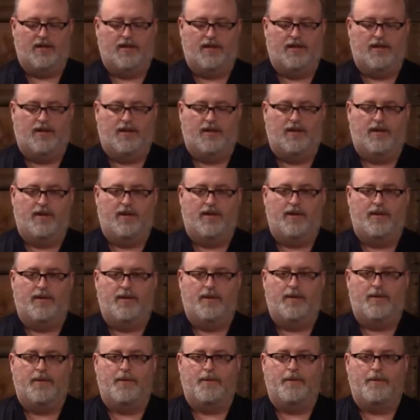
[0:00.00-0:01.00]

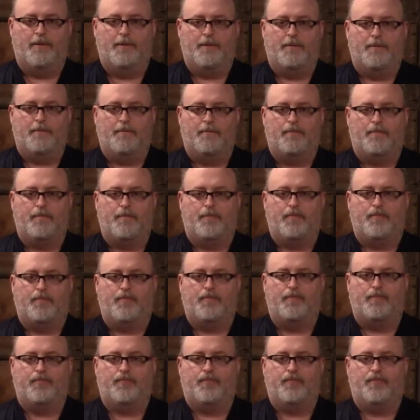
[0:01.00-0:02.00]

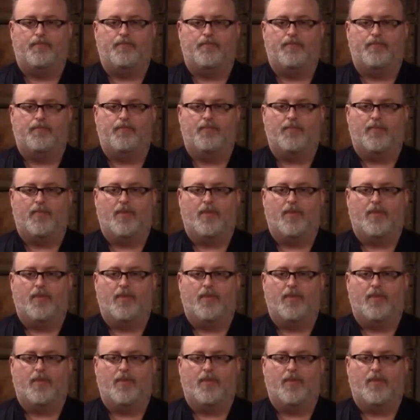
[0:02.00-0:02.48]
(silence)